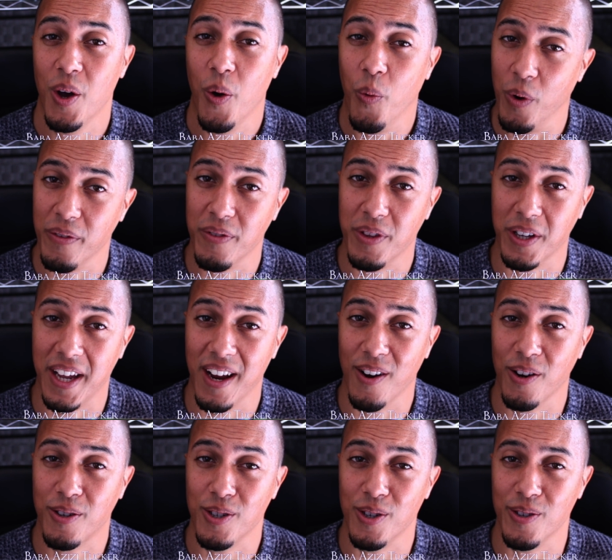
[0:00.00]
one of the
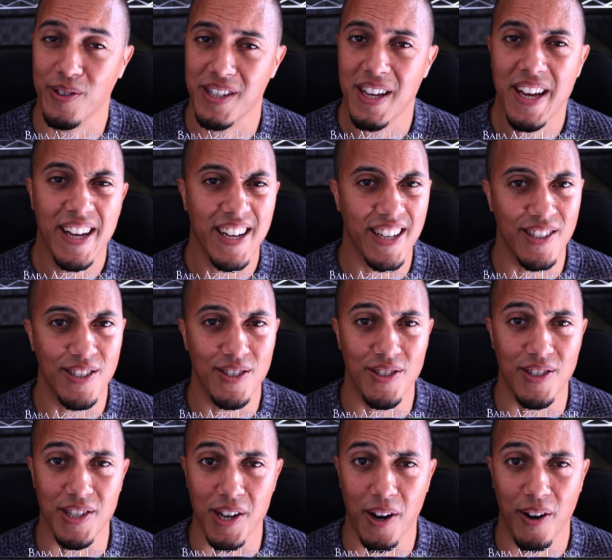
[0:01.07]
characters is
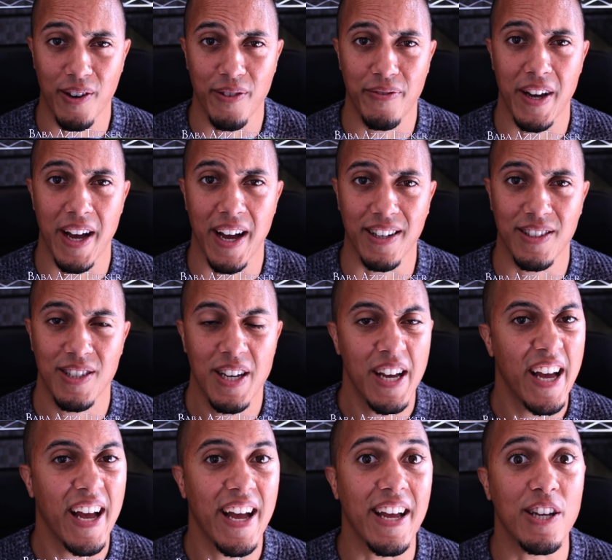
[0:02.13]
the artifact,
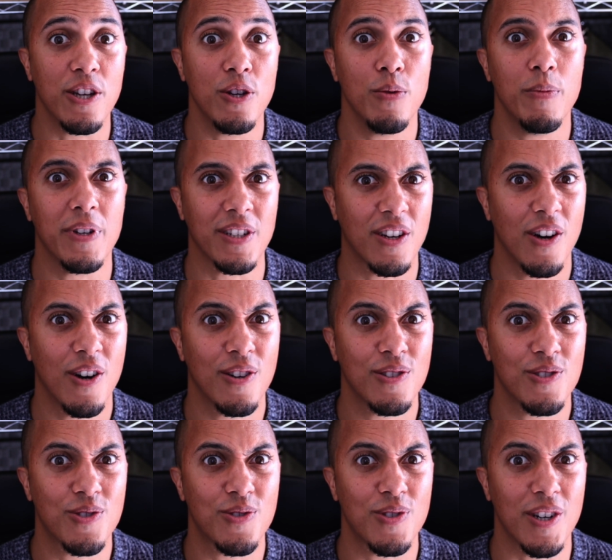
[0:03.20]
a human
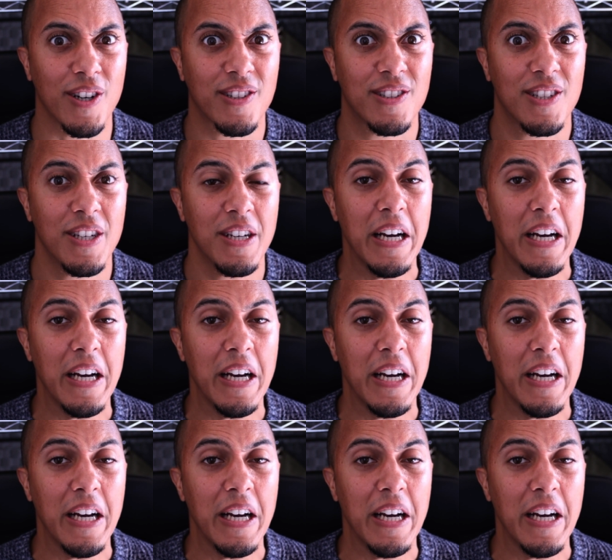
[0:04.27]
construct.